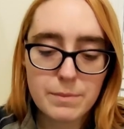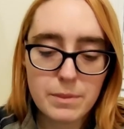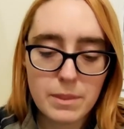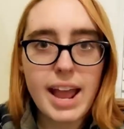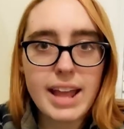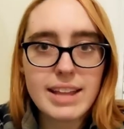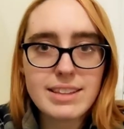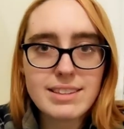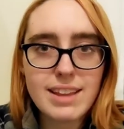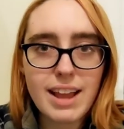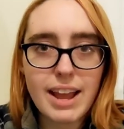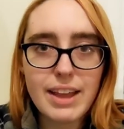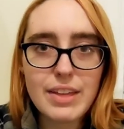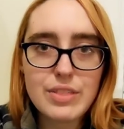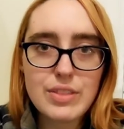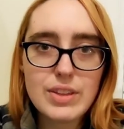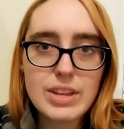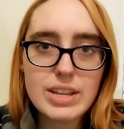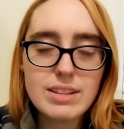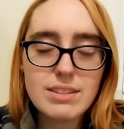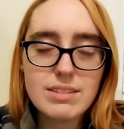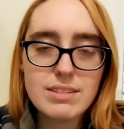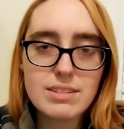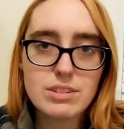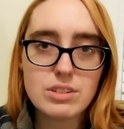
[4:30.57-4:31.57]
And I
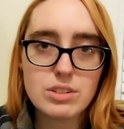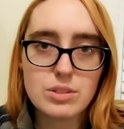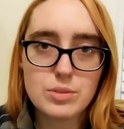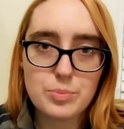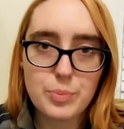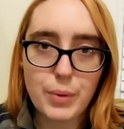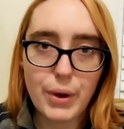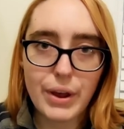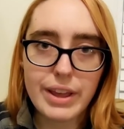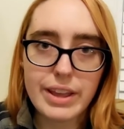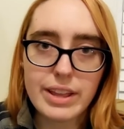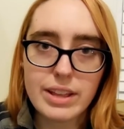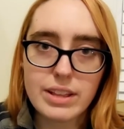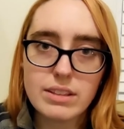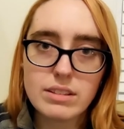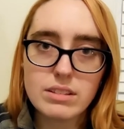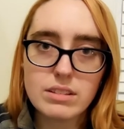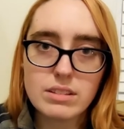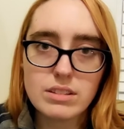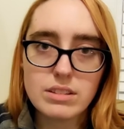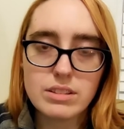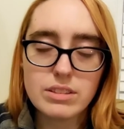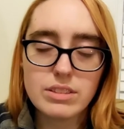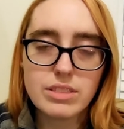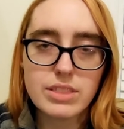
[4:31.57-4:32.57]
think despite
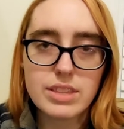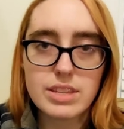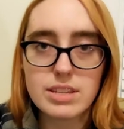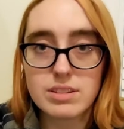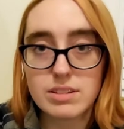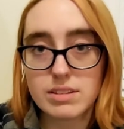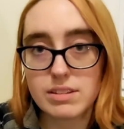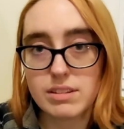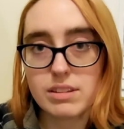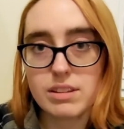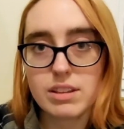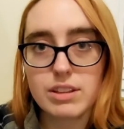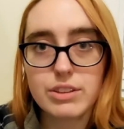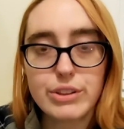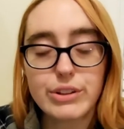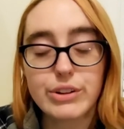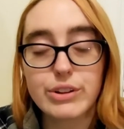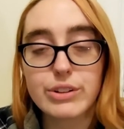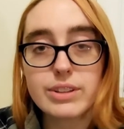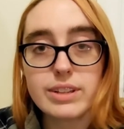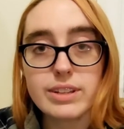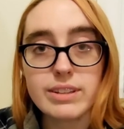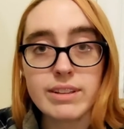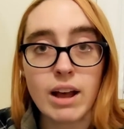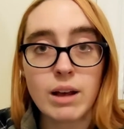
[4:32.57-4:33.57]
this
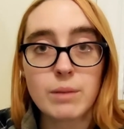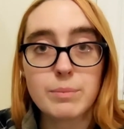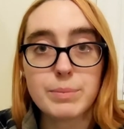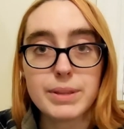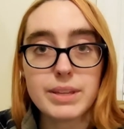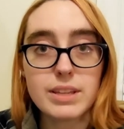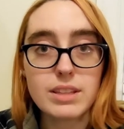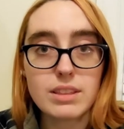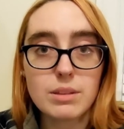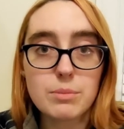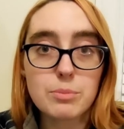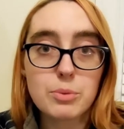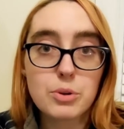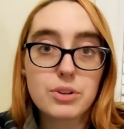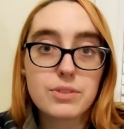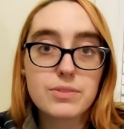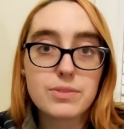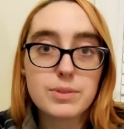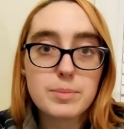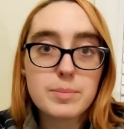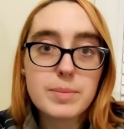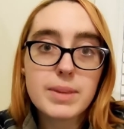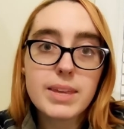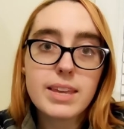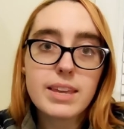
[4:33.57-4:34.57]
clearly not being the book
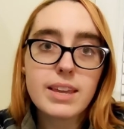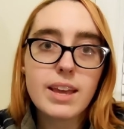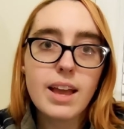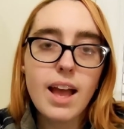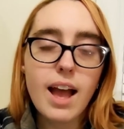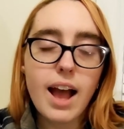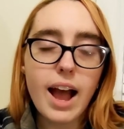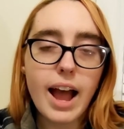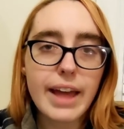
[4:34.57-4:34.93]
for me,